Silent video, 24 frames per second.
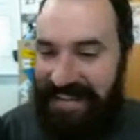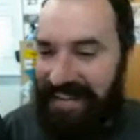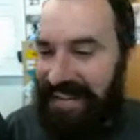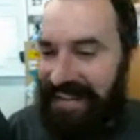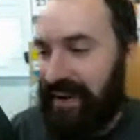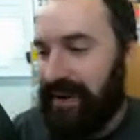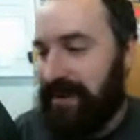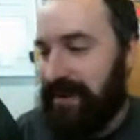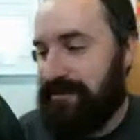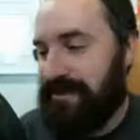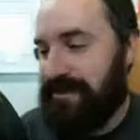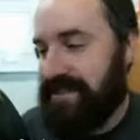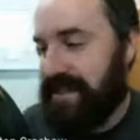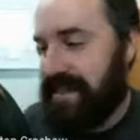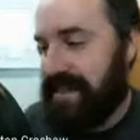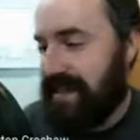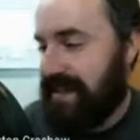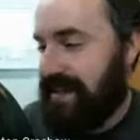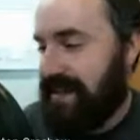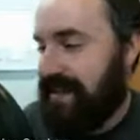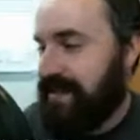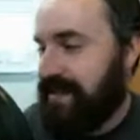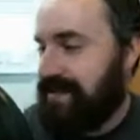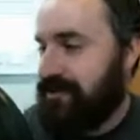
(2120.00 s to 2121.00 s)
I'm just
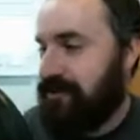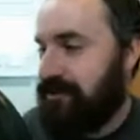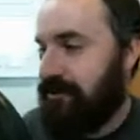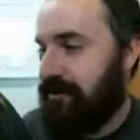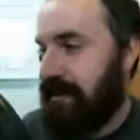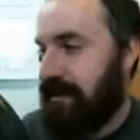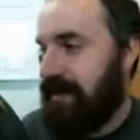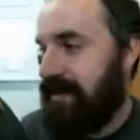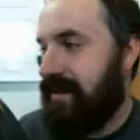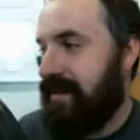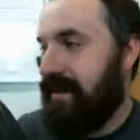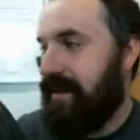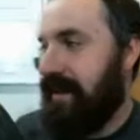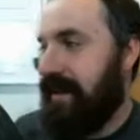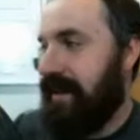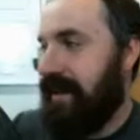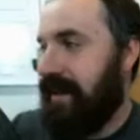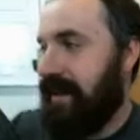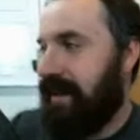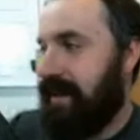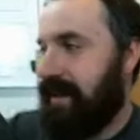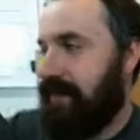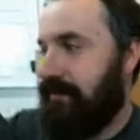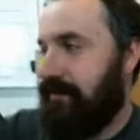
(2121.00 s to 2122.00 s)
kidding. That's cool, man.
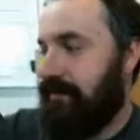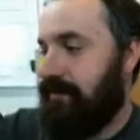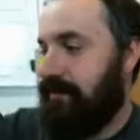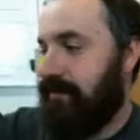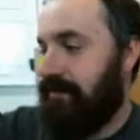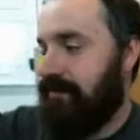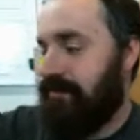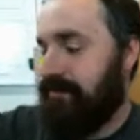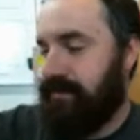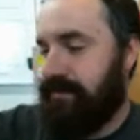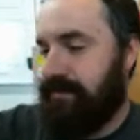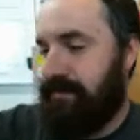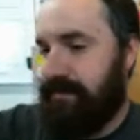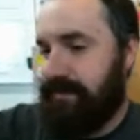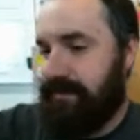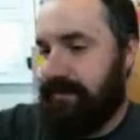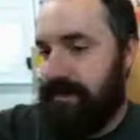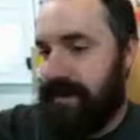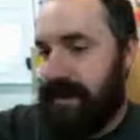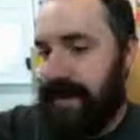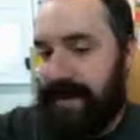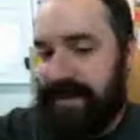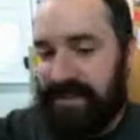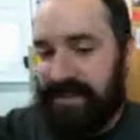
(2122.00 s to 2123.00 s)

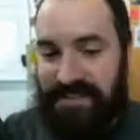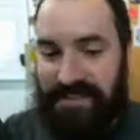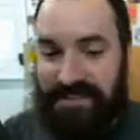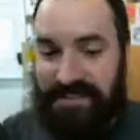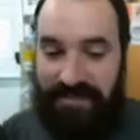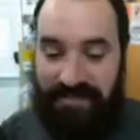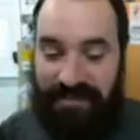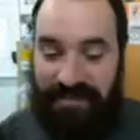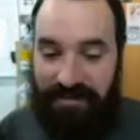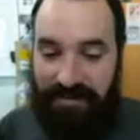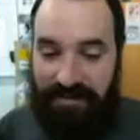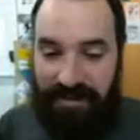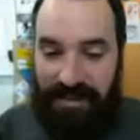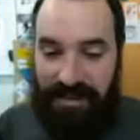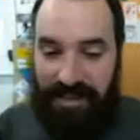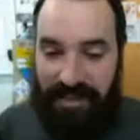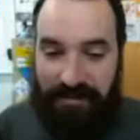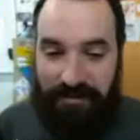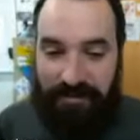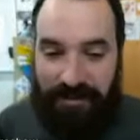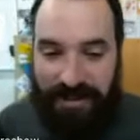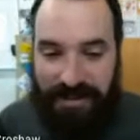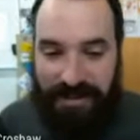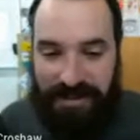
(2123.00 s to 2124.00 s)
I just have never done it
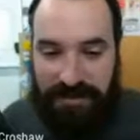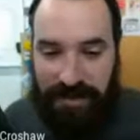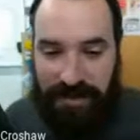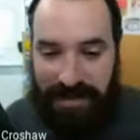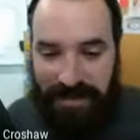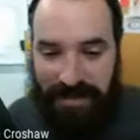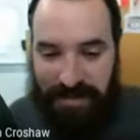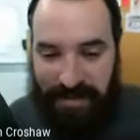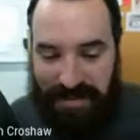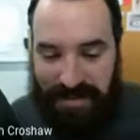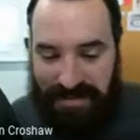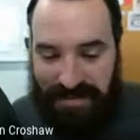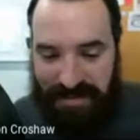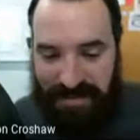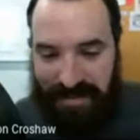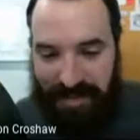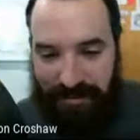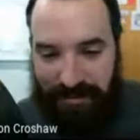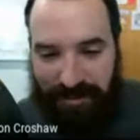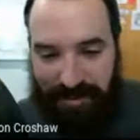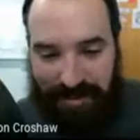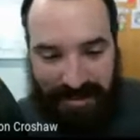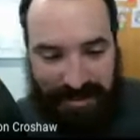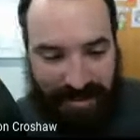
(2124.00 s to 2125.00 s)
because space planes are not
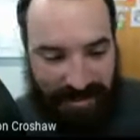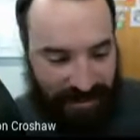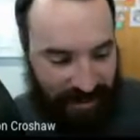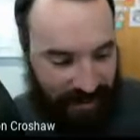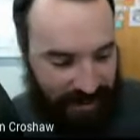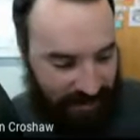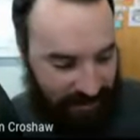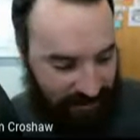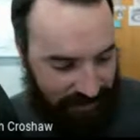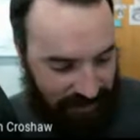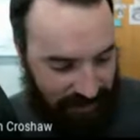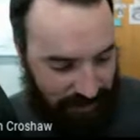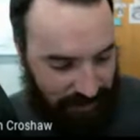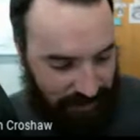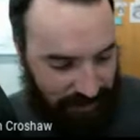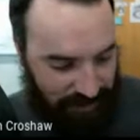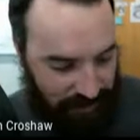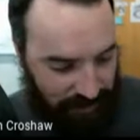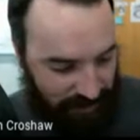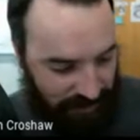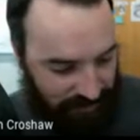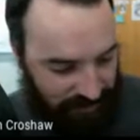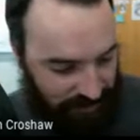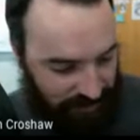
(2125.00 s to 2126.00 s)
my thing. I know that space
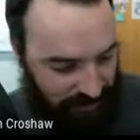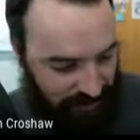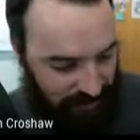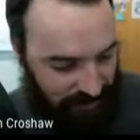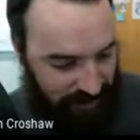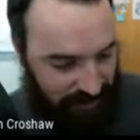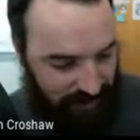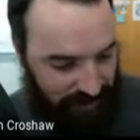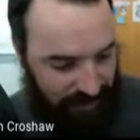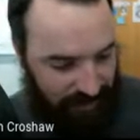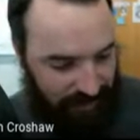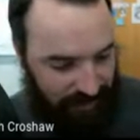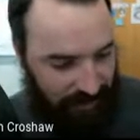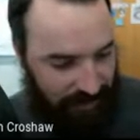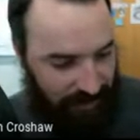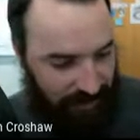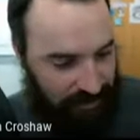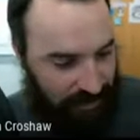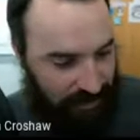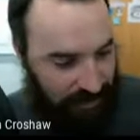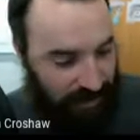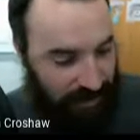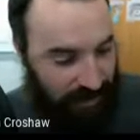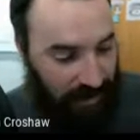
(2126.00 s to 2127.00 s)
planes are your thing.
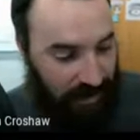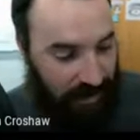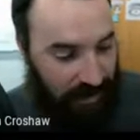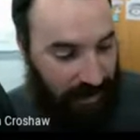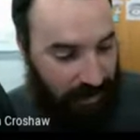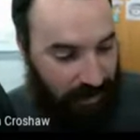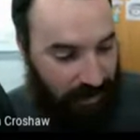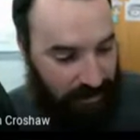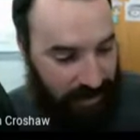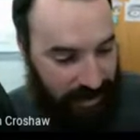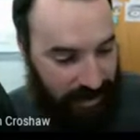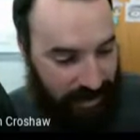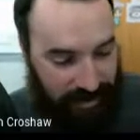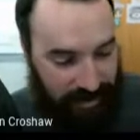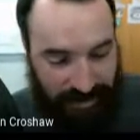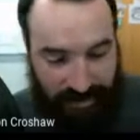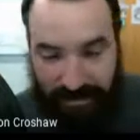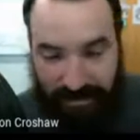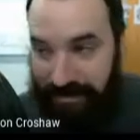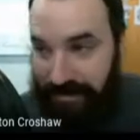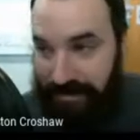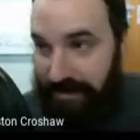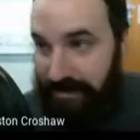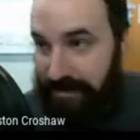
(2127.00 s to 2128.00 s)
Okay,
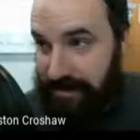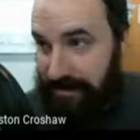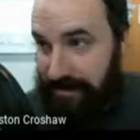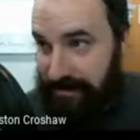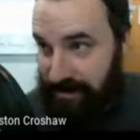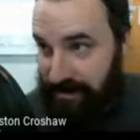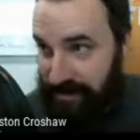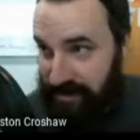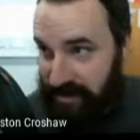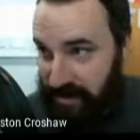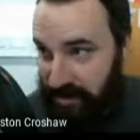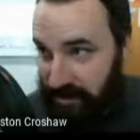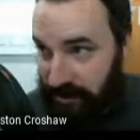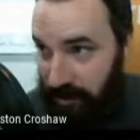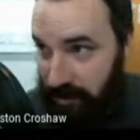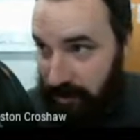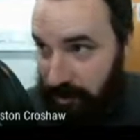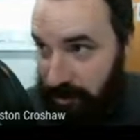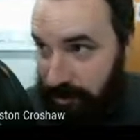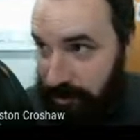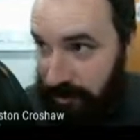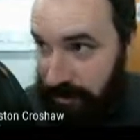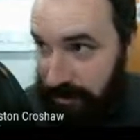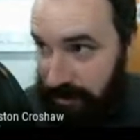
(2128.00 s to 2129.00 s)

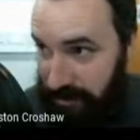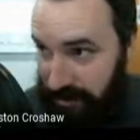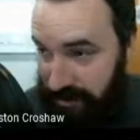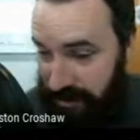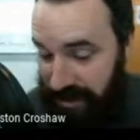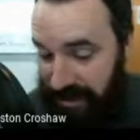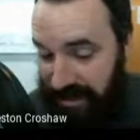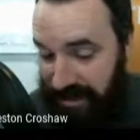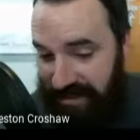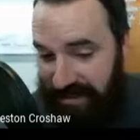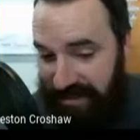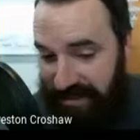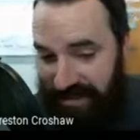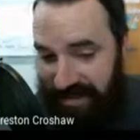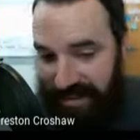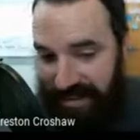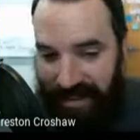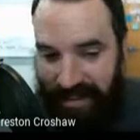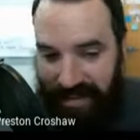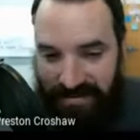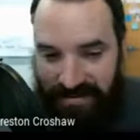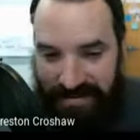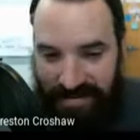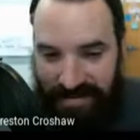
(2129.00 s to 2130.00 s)
so technically
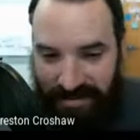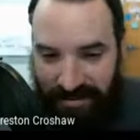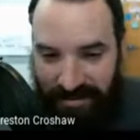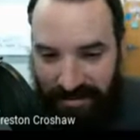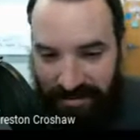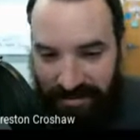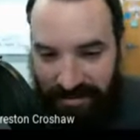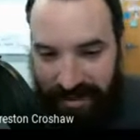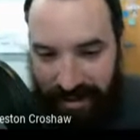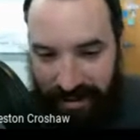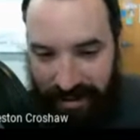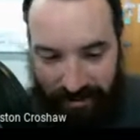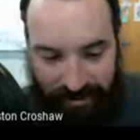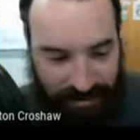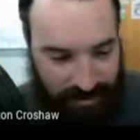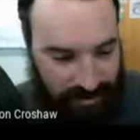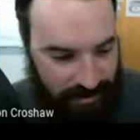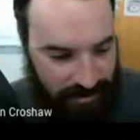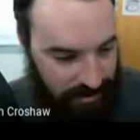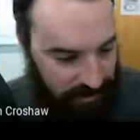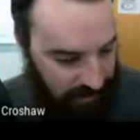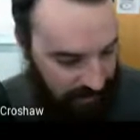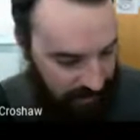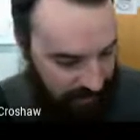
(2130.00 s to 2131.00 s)
class is over now.
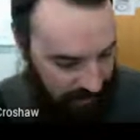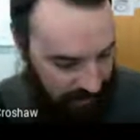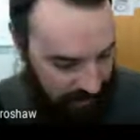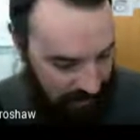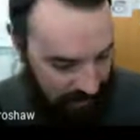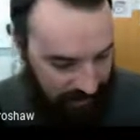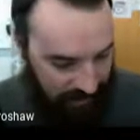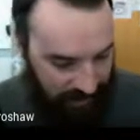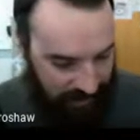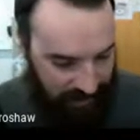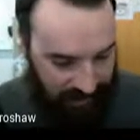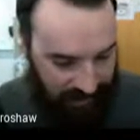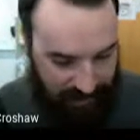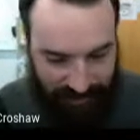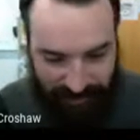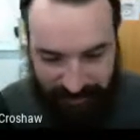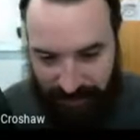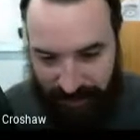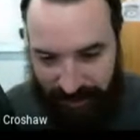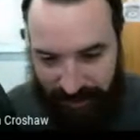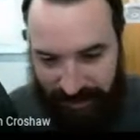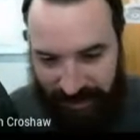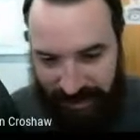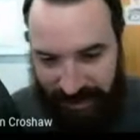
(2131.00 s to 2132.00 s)

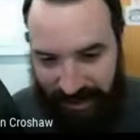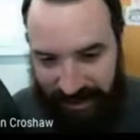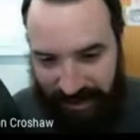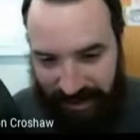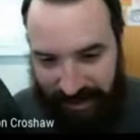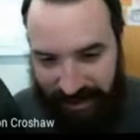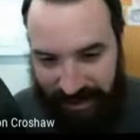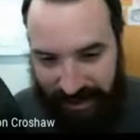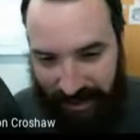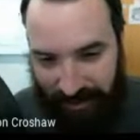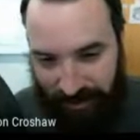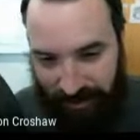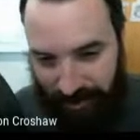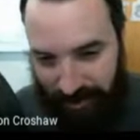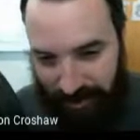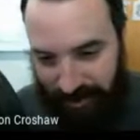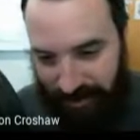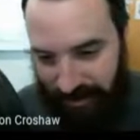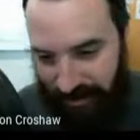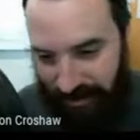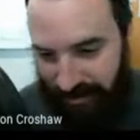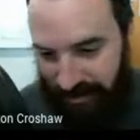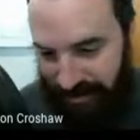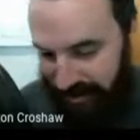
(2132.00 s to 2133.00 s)
I landed that right
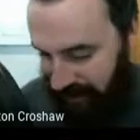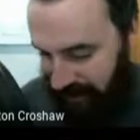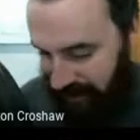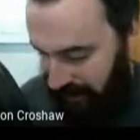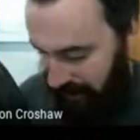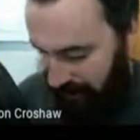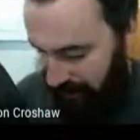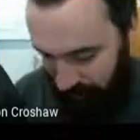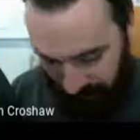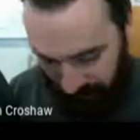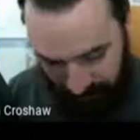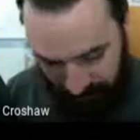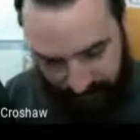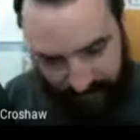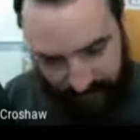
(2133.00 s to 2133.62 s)
on time.